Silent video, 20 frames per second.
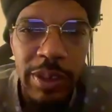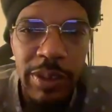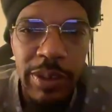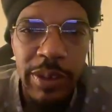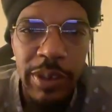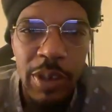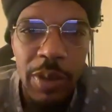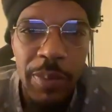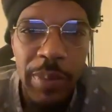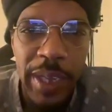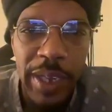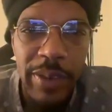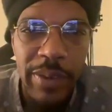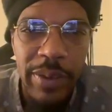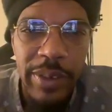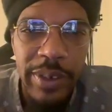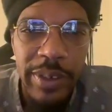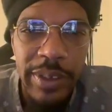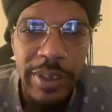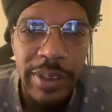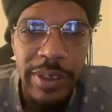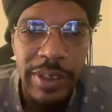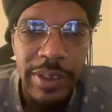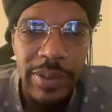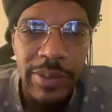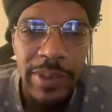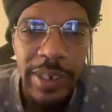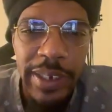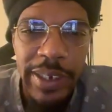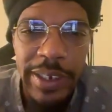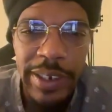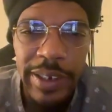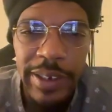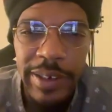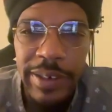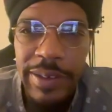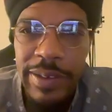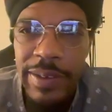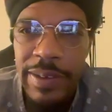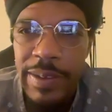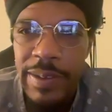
Go backwards. Right here.